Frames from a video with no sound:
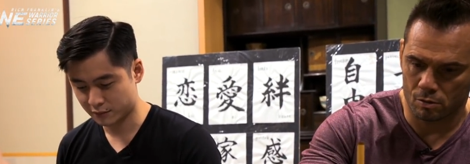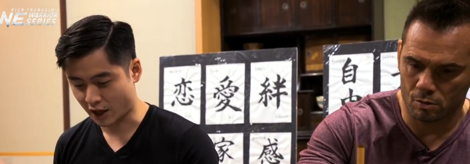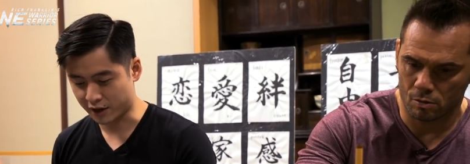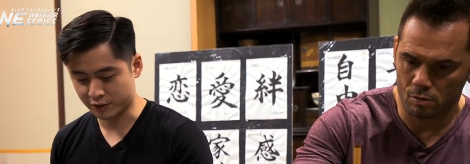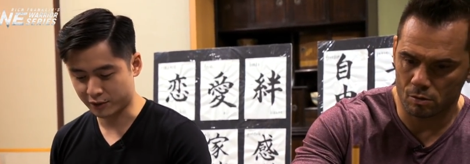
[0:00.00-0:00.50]

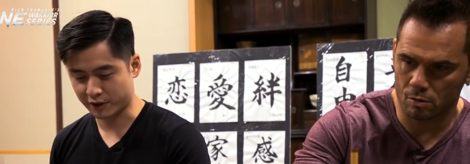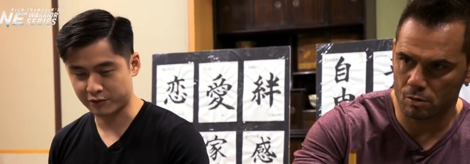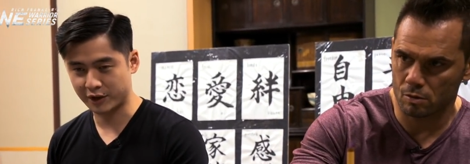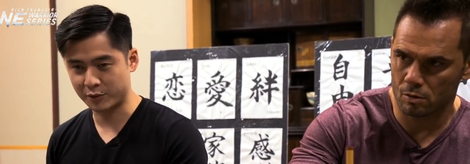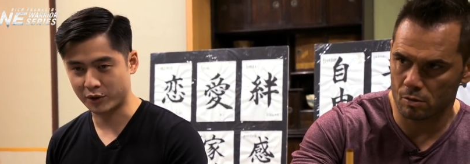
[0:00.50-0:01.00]
Speaker 1: I didn't do that
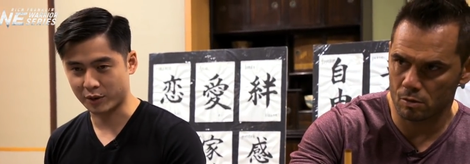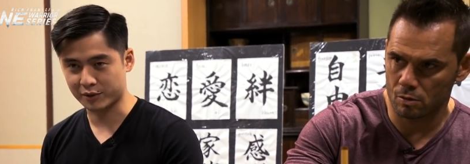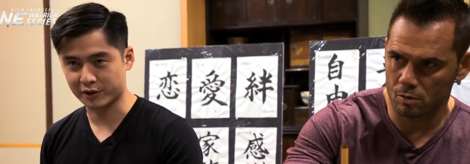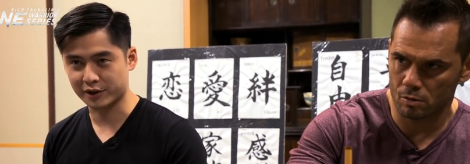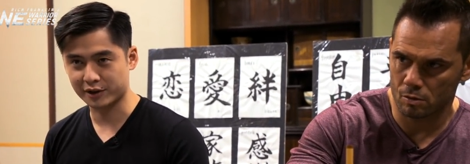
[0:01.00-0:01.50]
fade
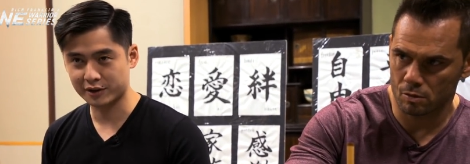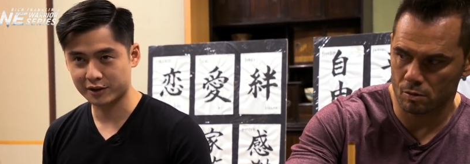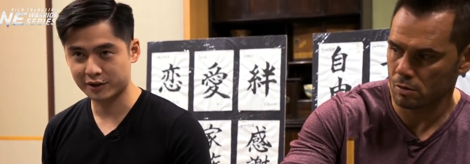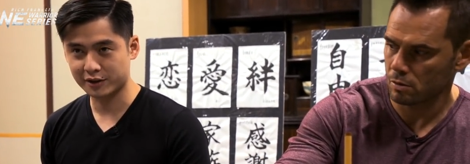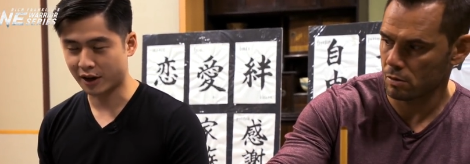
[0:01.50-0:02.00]
properly.
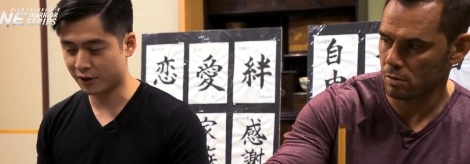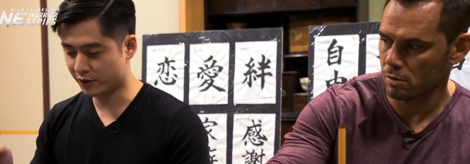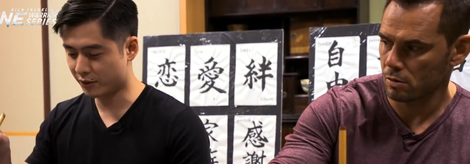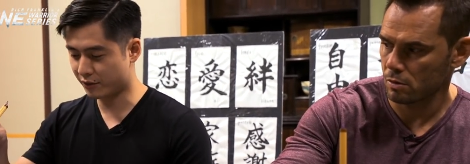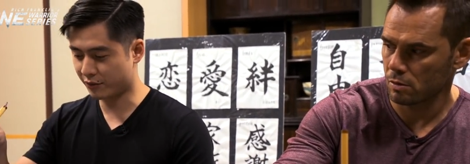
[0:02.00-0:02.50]
How do
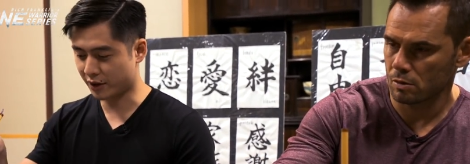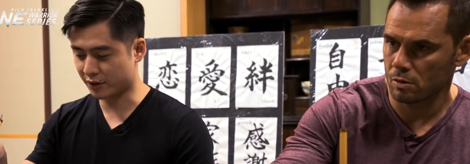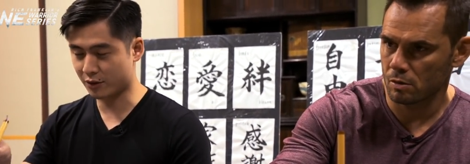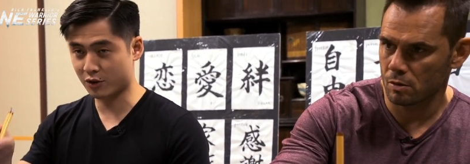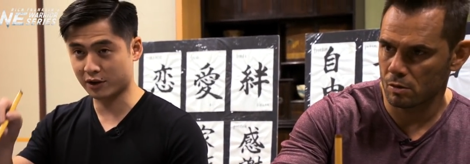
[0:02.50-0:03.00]
you do the
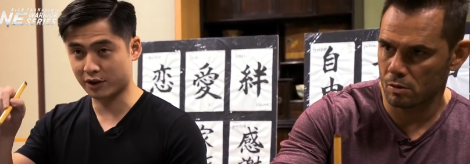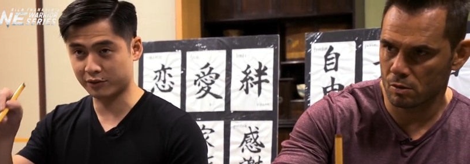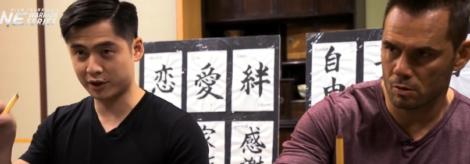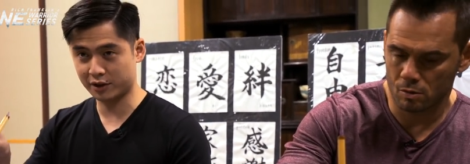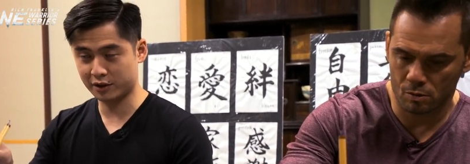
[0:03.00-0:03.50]
fade? Do you just
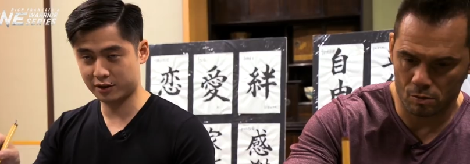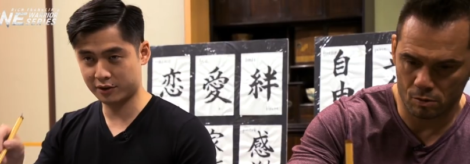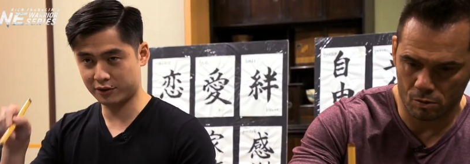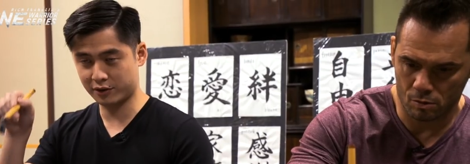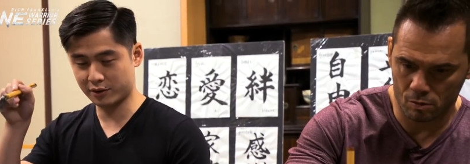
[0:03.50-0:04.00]
lift it
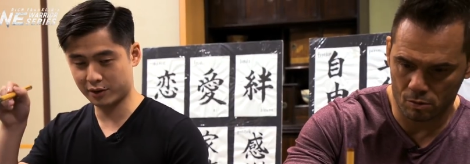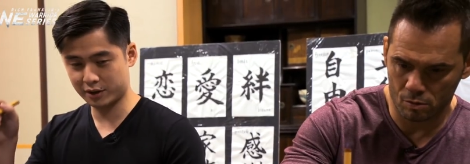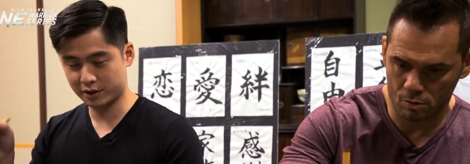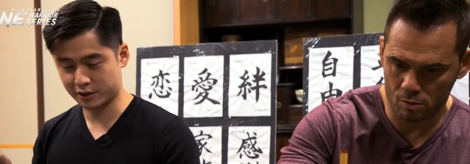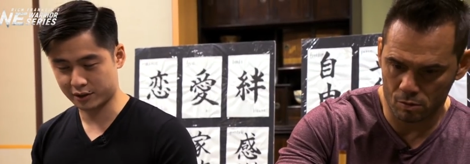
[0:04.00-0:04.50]
slowly?
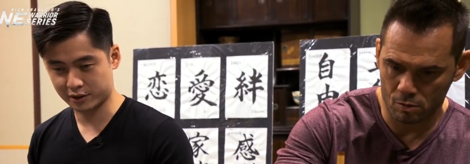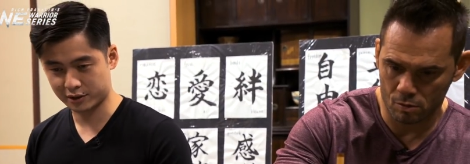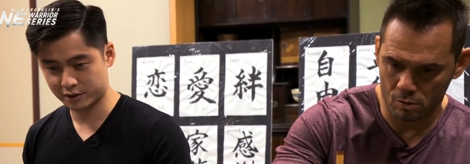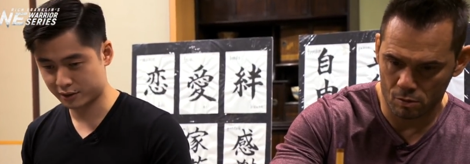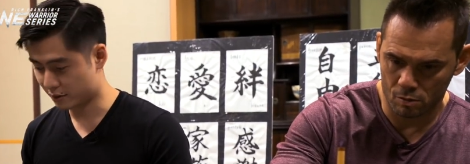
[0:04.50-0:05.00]

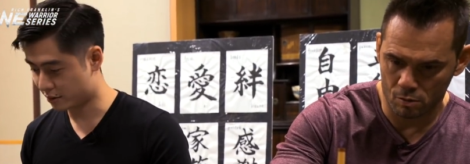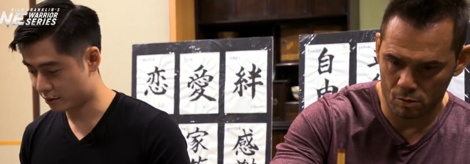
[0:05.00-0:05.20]
slowly.